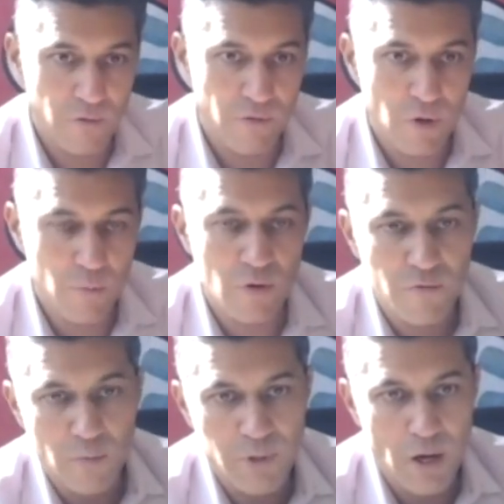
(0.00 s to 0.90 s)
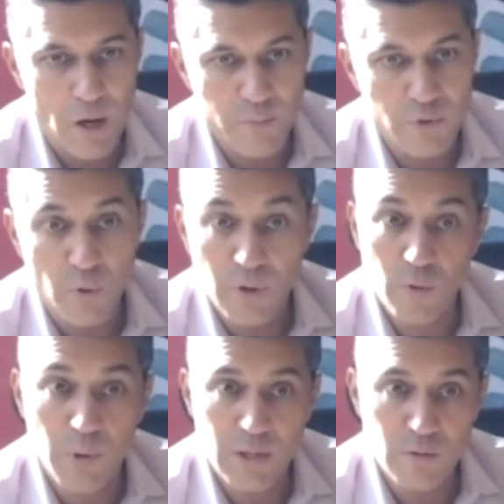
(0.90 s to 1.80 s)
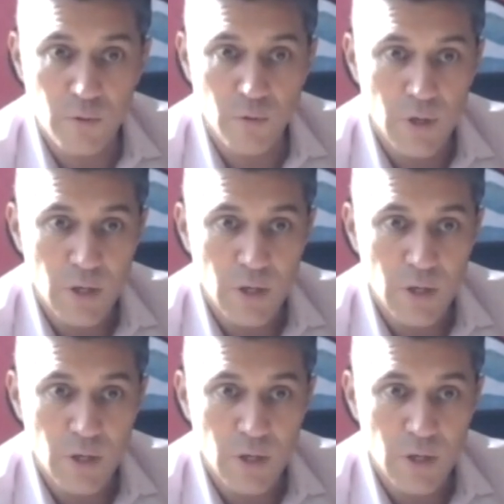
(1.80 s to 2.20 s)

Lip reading: available from the App Store and the Play Store.